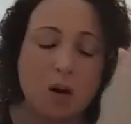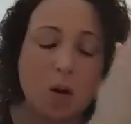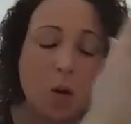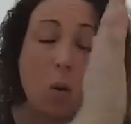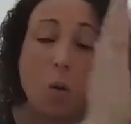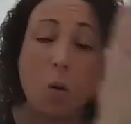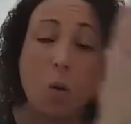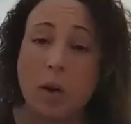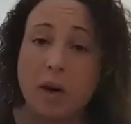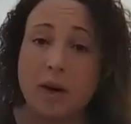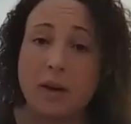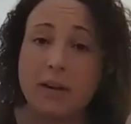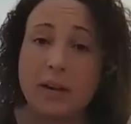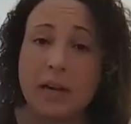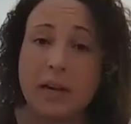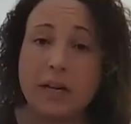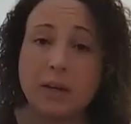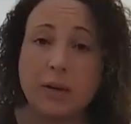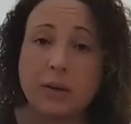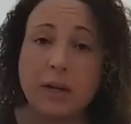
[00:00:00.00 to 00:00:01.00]
What are
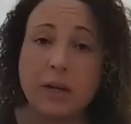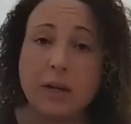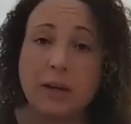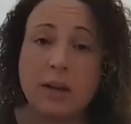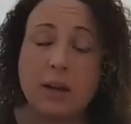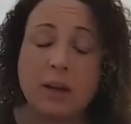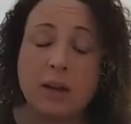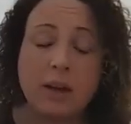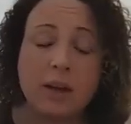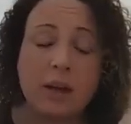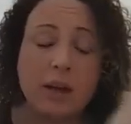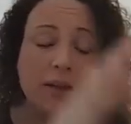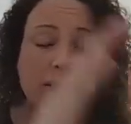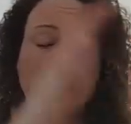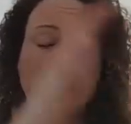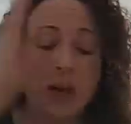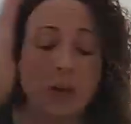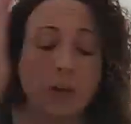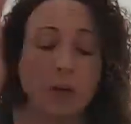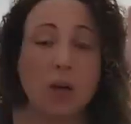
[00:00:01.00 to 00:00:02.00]
they doing?
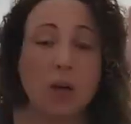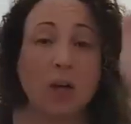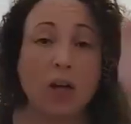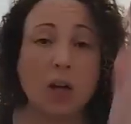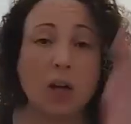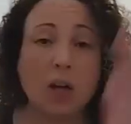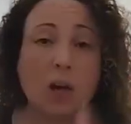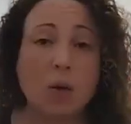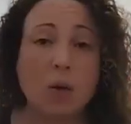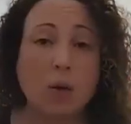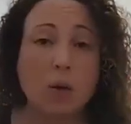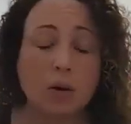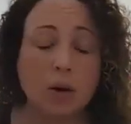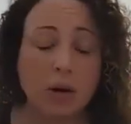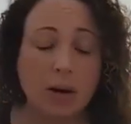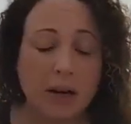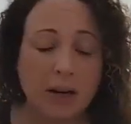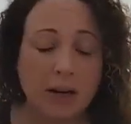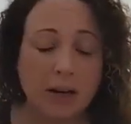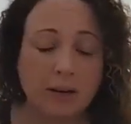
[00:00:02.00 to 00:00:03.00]
They were
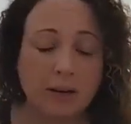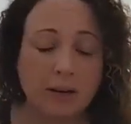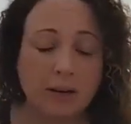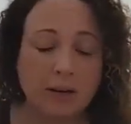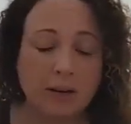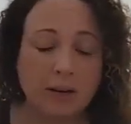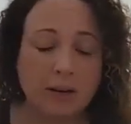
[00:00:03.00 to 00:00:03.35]
lowering.